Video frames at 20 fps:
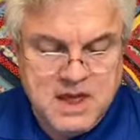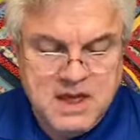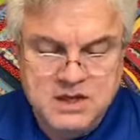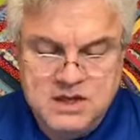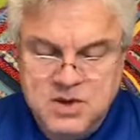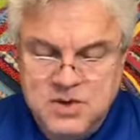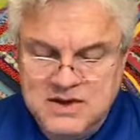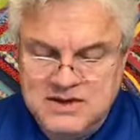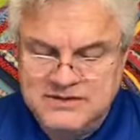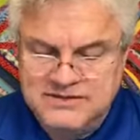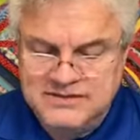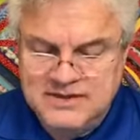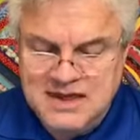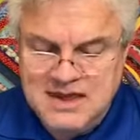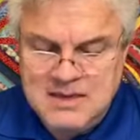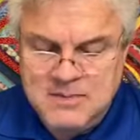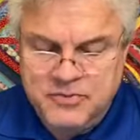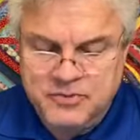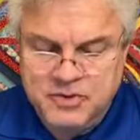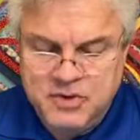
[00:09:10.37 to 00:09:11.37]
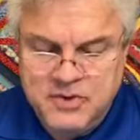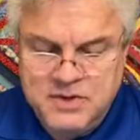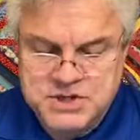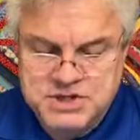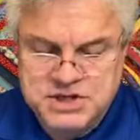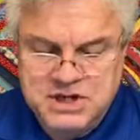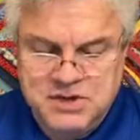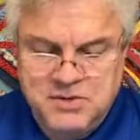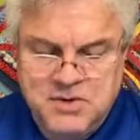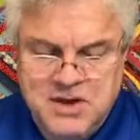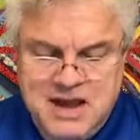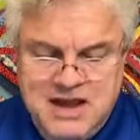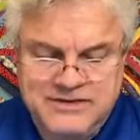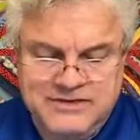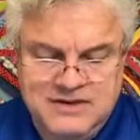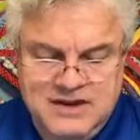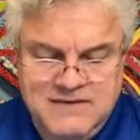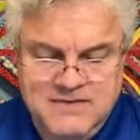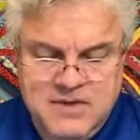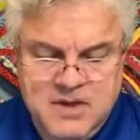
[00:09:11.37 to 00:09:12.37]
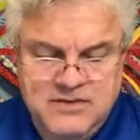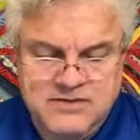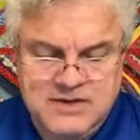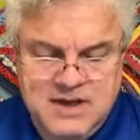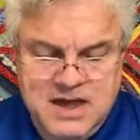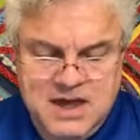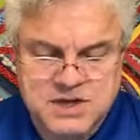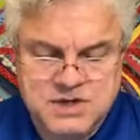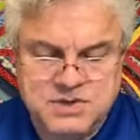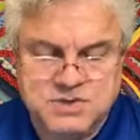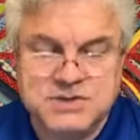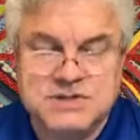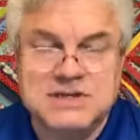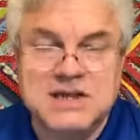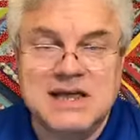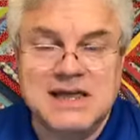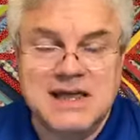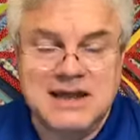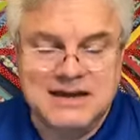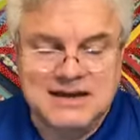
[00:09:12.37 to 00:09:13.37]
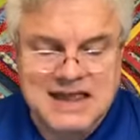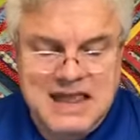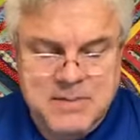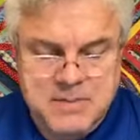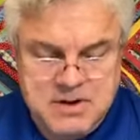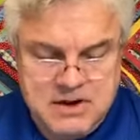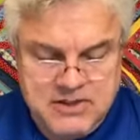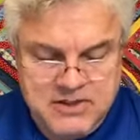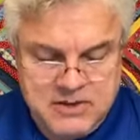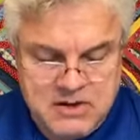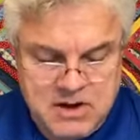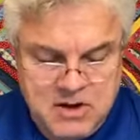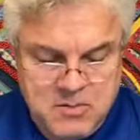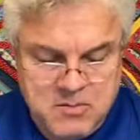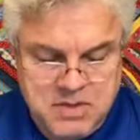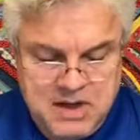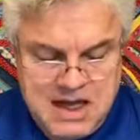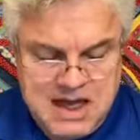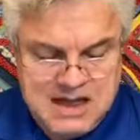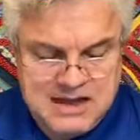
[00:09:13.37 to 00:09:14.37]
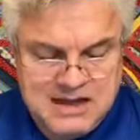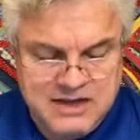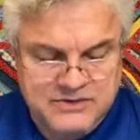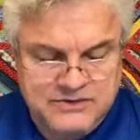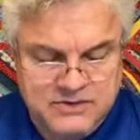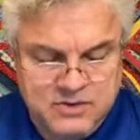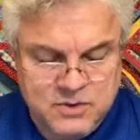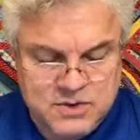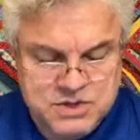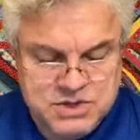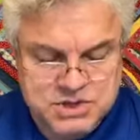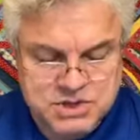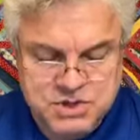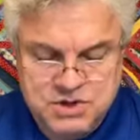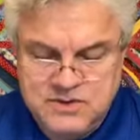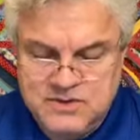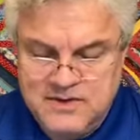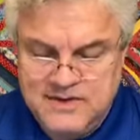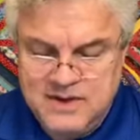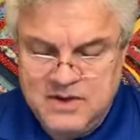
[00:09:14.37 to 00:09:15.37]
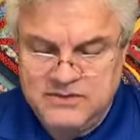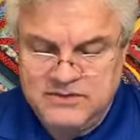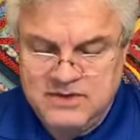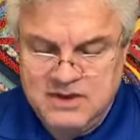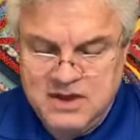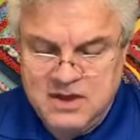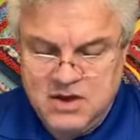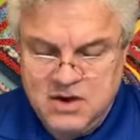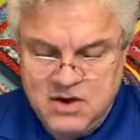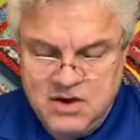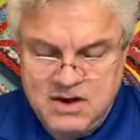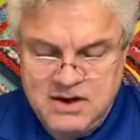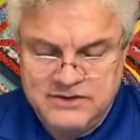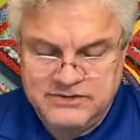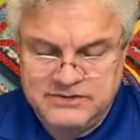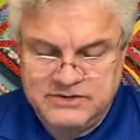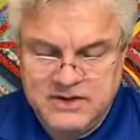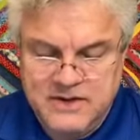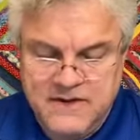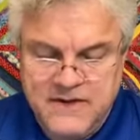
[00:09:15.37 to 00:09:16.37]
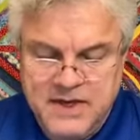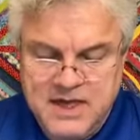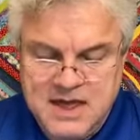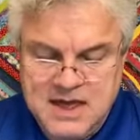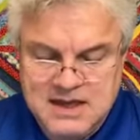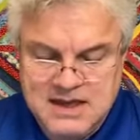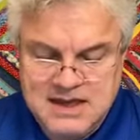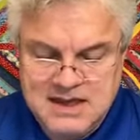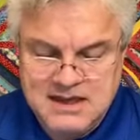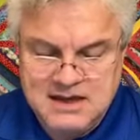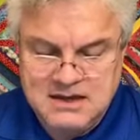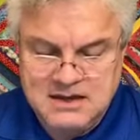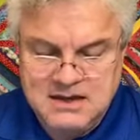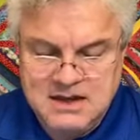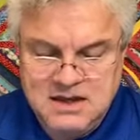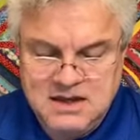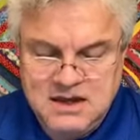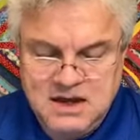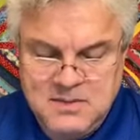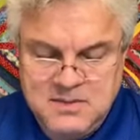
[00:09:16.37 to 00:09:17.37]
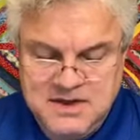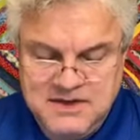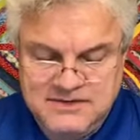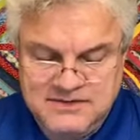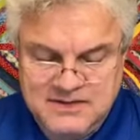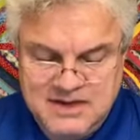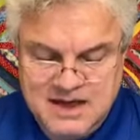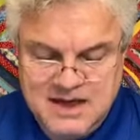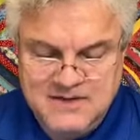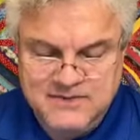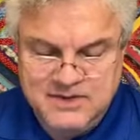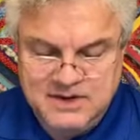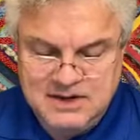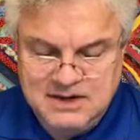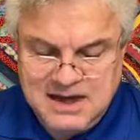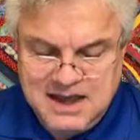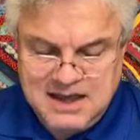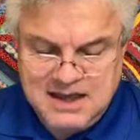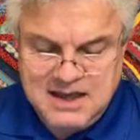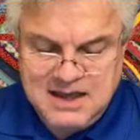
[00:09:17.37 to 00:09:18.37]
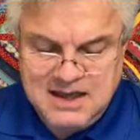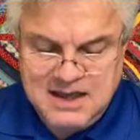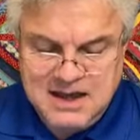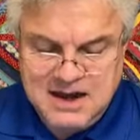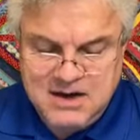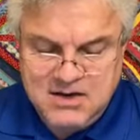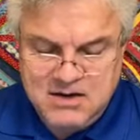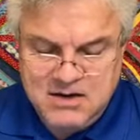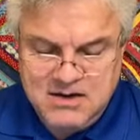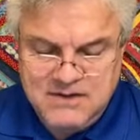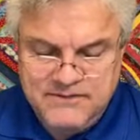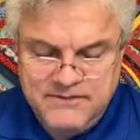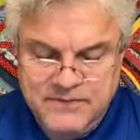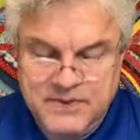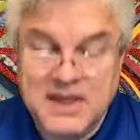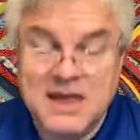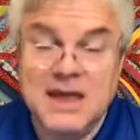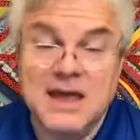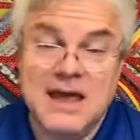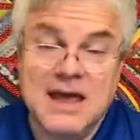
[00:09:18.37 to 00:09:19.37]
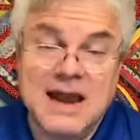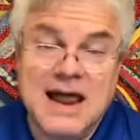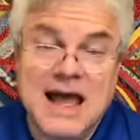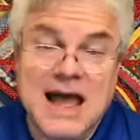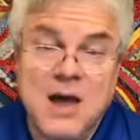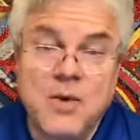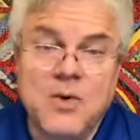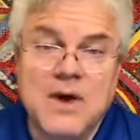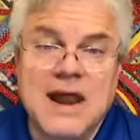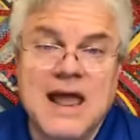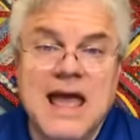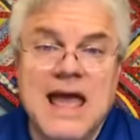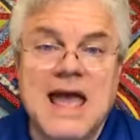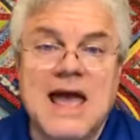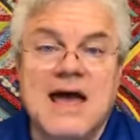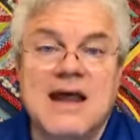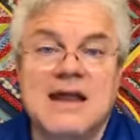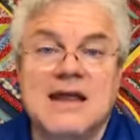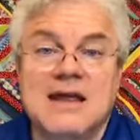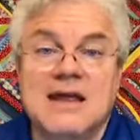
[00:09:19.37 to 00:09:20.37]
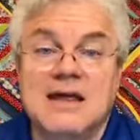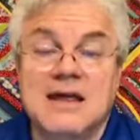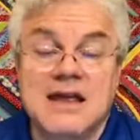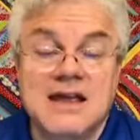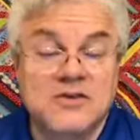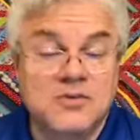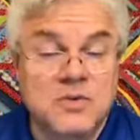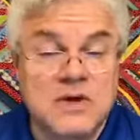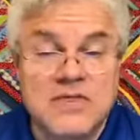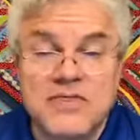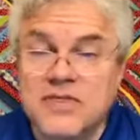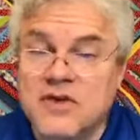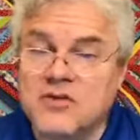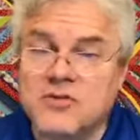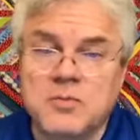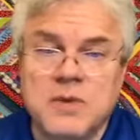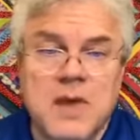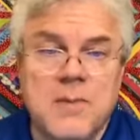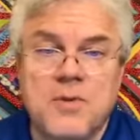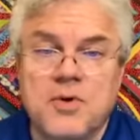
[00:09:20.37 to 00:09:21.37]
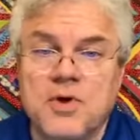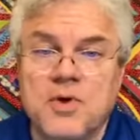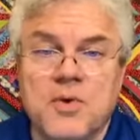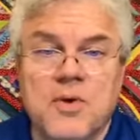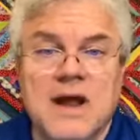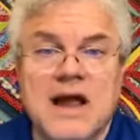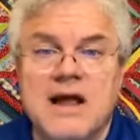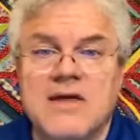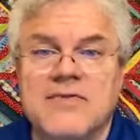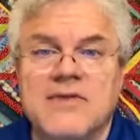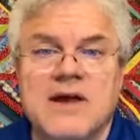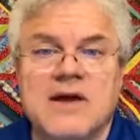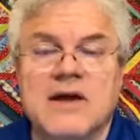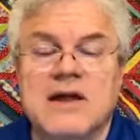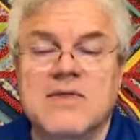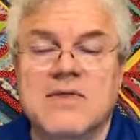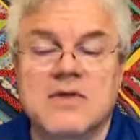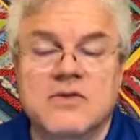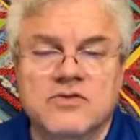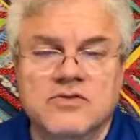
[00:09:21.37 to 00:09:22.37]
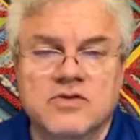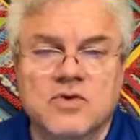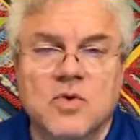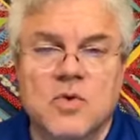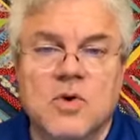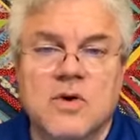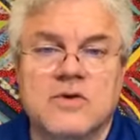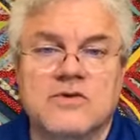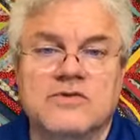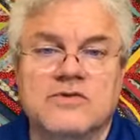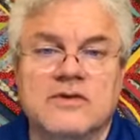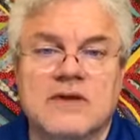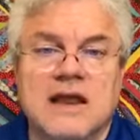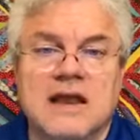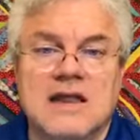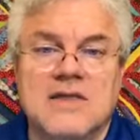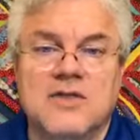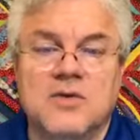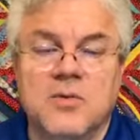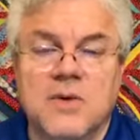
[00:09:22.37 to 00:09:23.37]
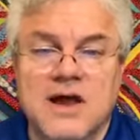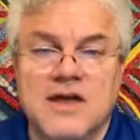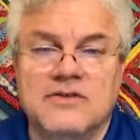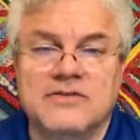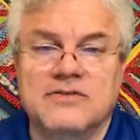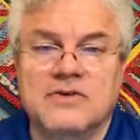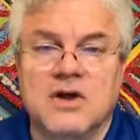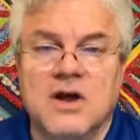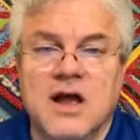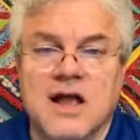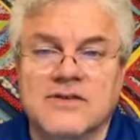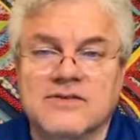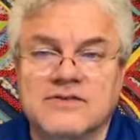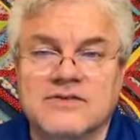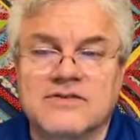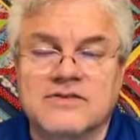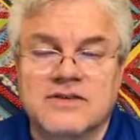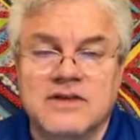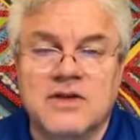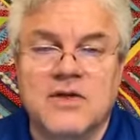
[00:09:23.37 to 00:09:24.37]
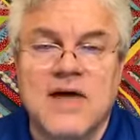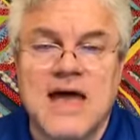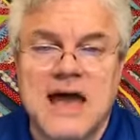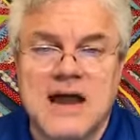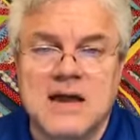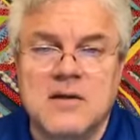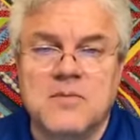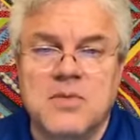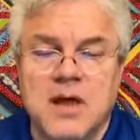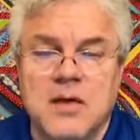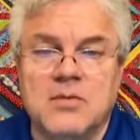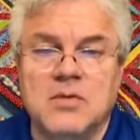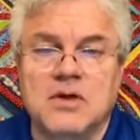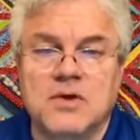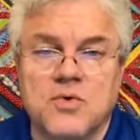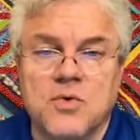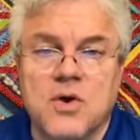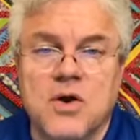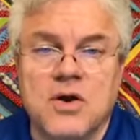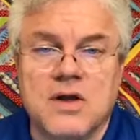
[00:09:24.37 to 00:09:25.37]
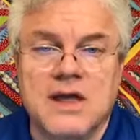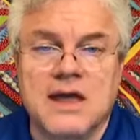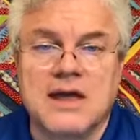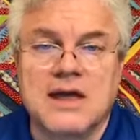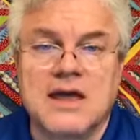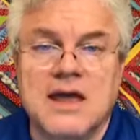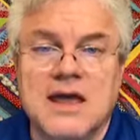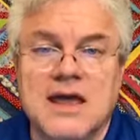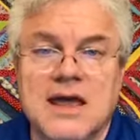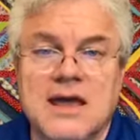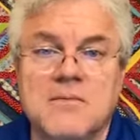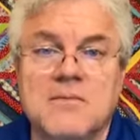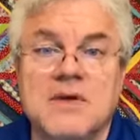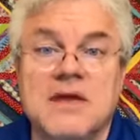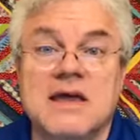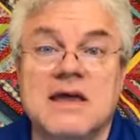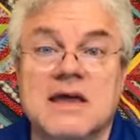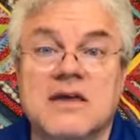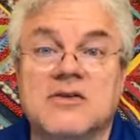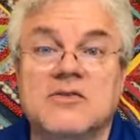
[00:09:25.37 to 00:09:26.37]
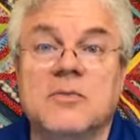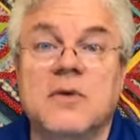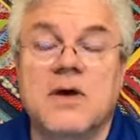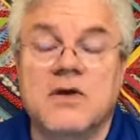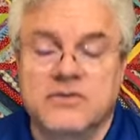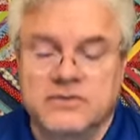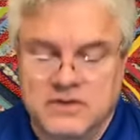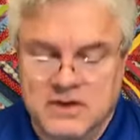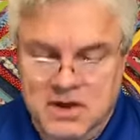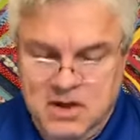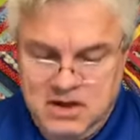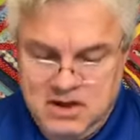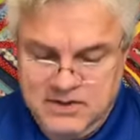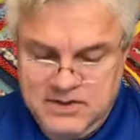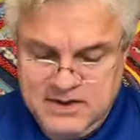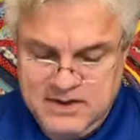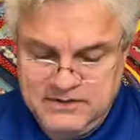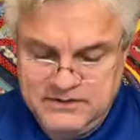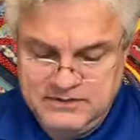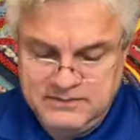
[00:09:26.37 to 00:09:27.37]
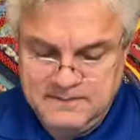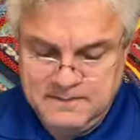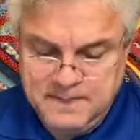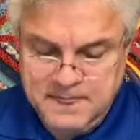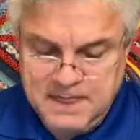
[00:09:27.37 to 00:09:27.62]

You can see him through the generosity of those angels digging deep into their own pockets to ensure that those hit hardest can continue to be safe and taken care of. And I would add, he's with those people who are out there in the stores and in the restaurants, still out in public working and being exposed to all of this.